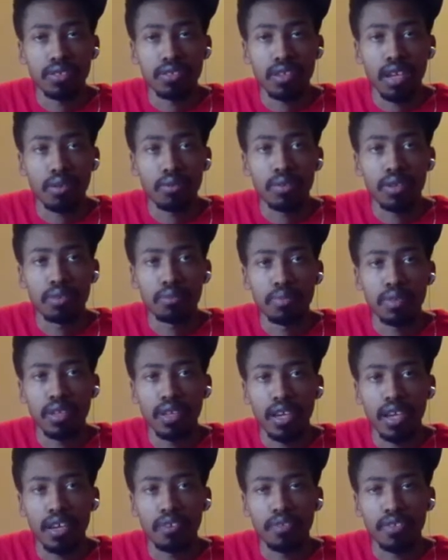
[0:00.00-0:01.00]
I want to be
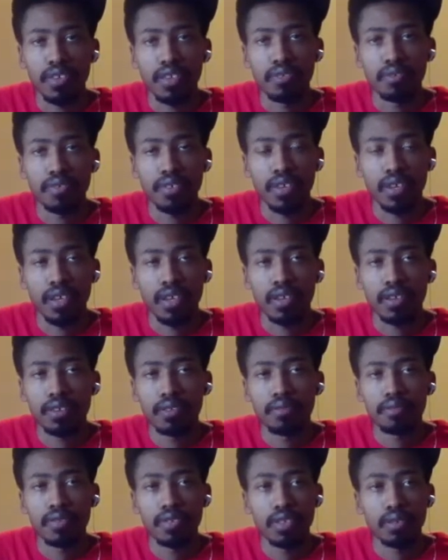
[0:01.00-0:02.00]
an advocate for that,
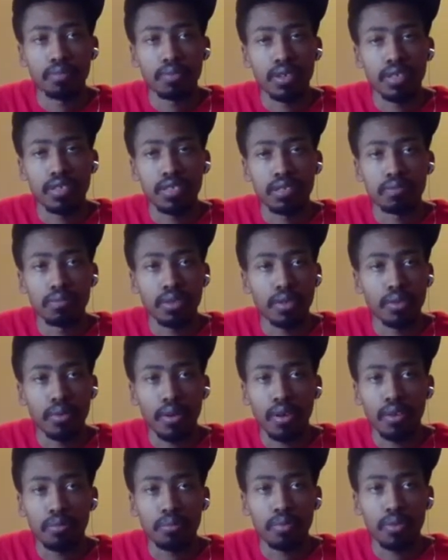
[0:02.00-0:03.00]
for depression and mental
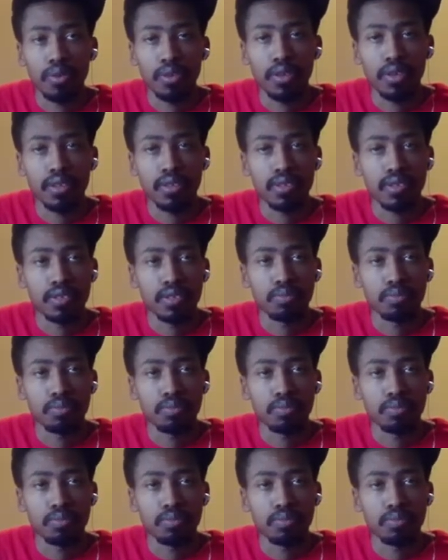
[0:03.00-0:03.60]
health, period, because